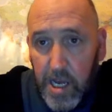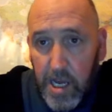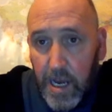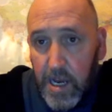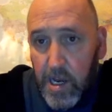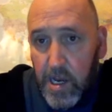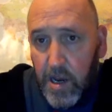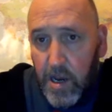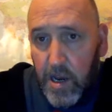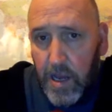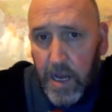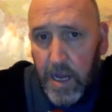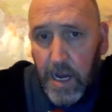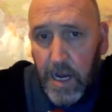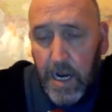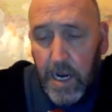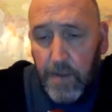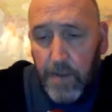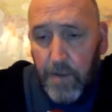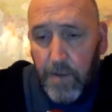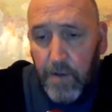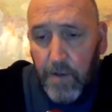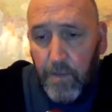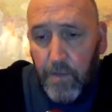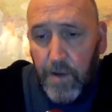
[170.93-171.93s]
answer that I
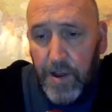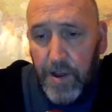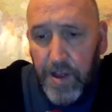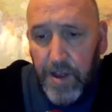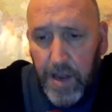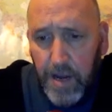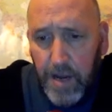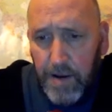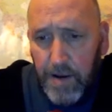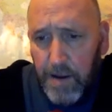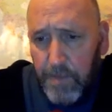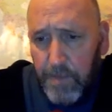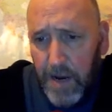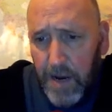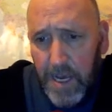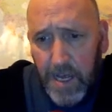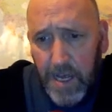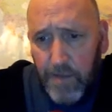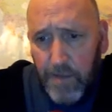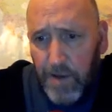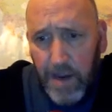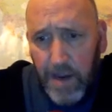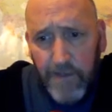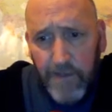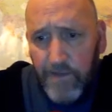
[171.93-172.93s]
came up with, and by the
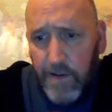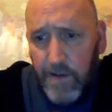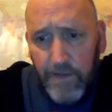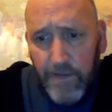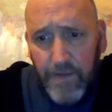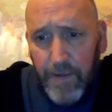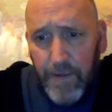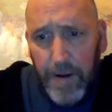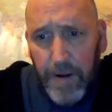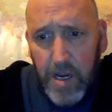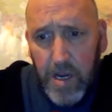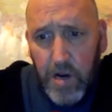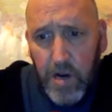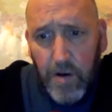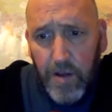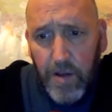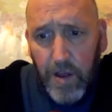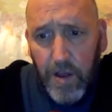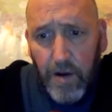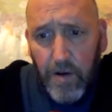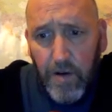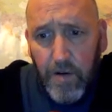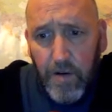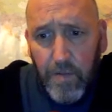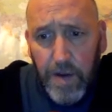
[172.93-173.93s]
way, everybody's got
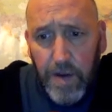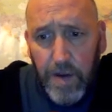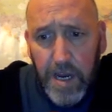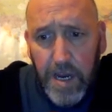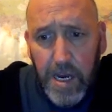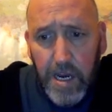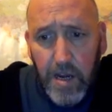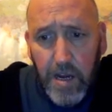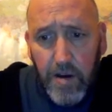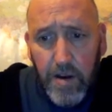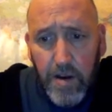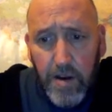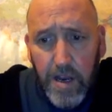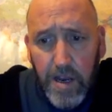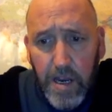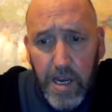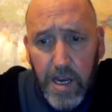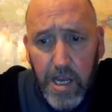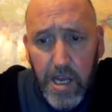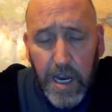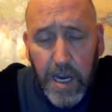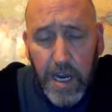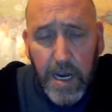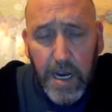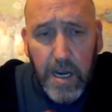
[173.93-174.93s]
their own way of doing these
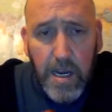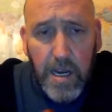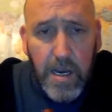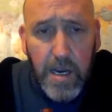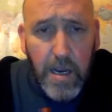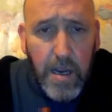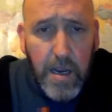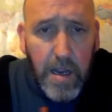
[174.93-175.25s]
things.